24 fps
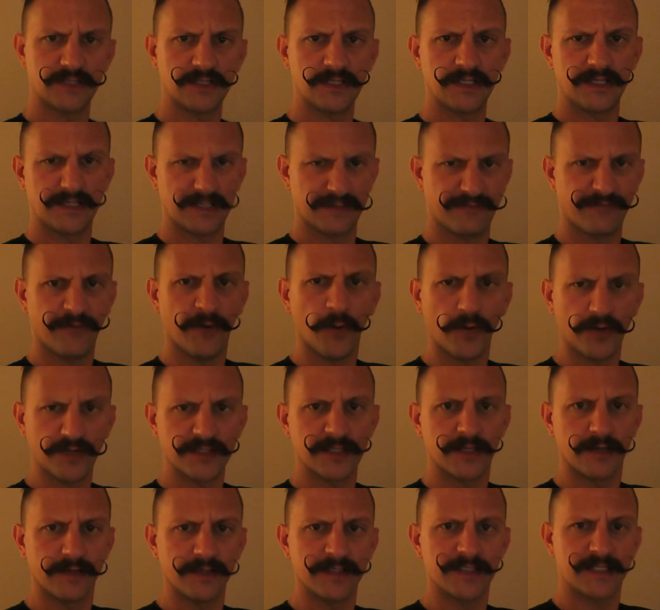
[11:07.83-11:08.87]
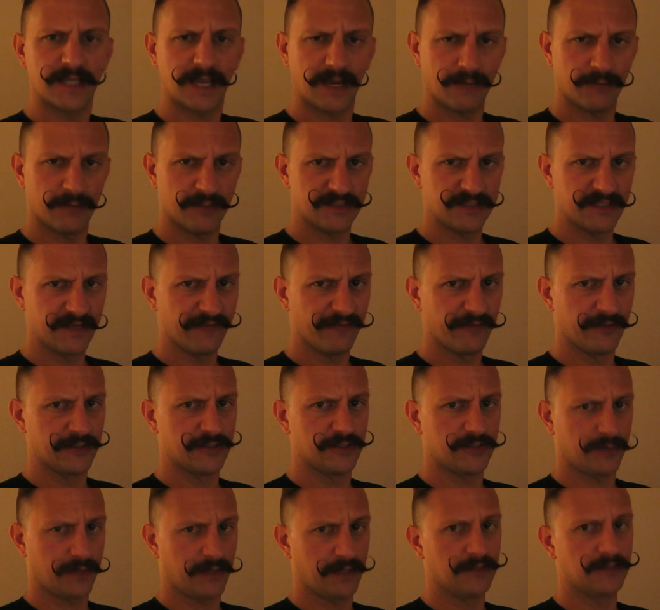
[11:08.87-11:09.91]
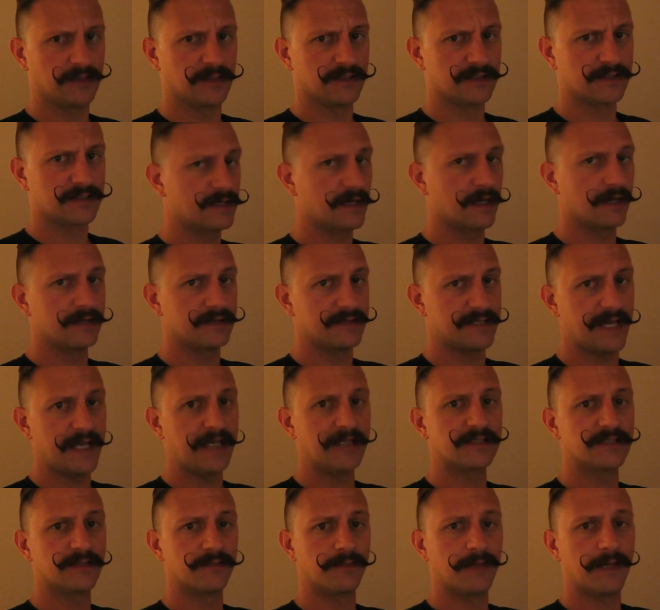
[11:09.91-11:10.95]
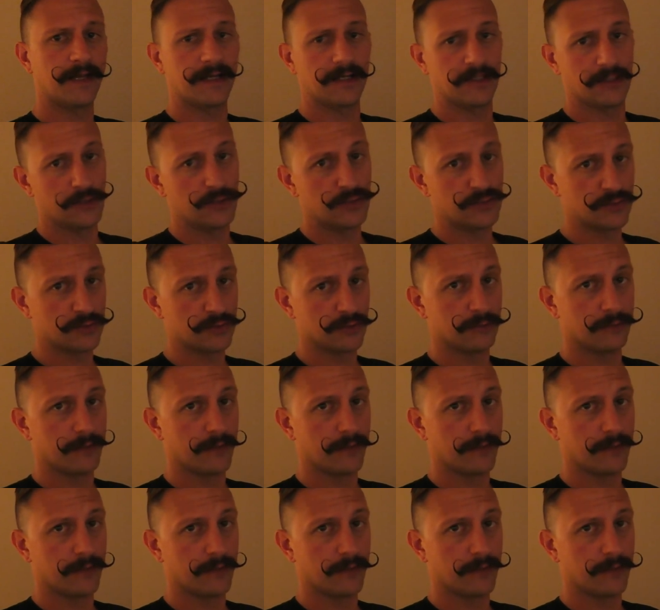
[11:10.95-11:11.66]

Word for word: the focus on this camera is definitely strange and it's gonna take some getting used to,